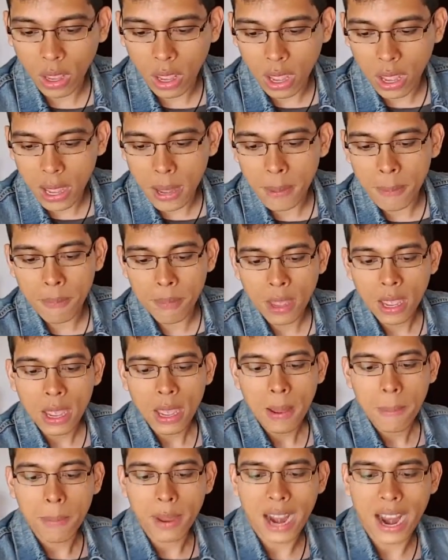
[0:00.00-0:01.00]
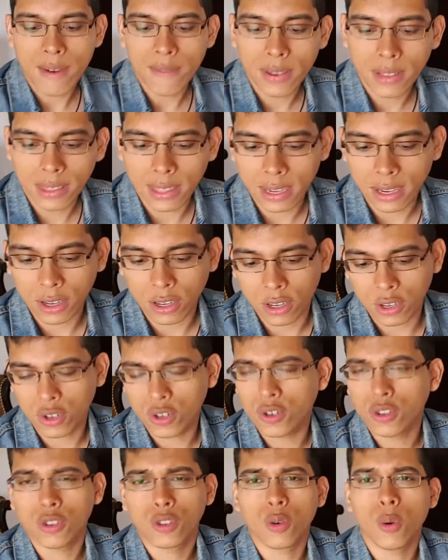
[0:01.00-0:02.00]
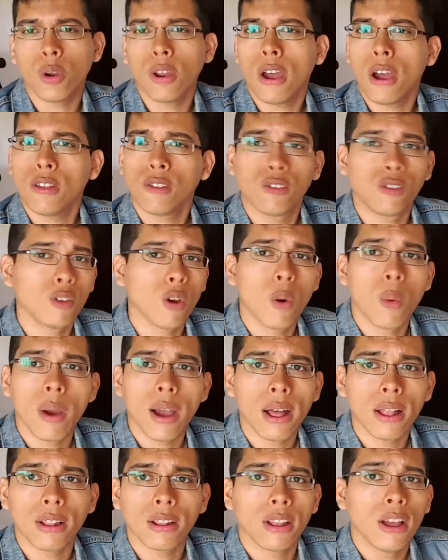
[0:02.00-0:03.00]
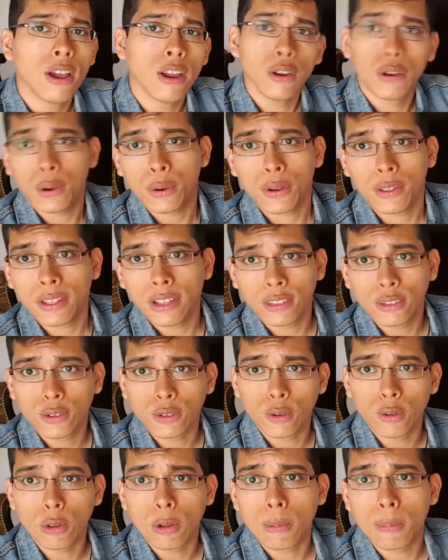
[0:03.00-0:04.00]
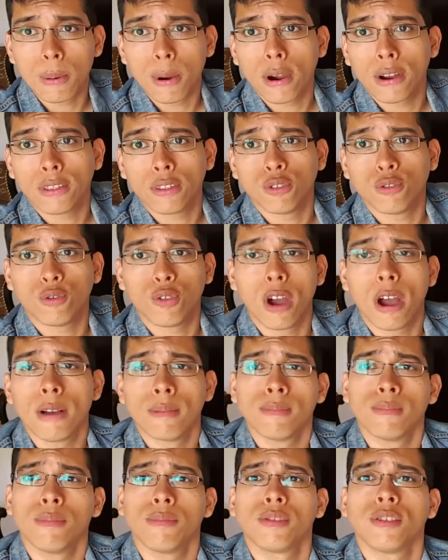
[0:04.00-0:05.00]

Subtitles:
But everything is just going on so well during that solo part, the drums,